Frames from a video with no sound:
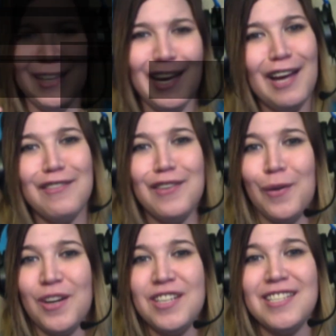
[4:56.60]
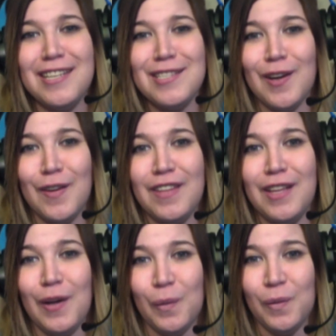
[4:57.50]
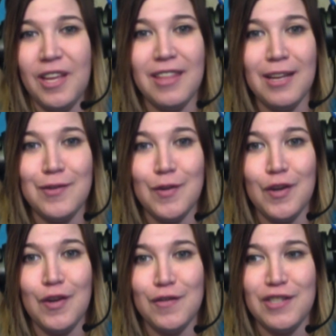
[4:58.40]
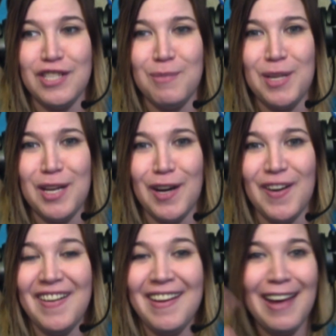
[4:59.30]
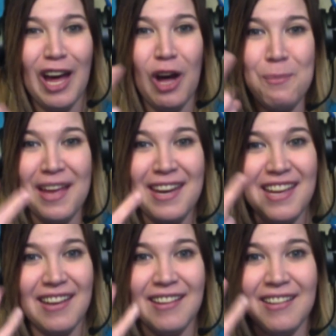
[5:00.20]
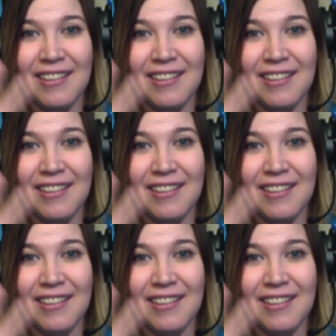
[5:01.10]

Of course, these aren't the only things you can use for T P R. How many?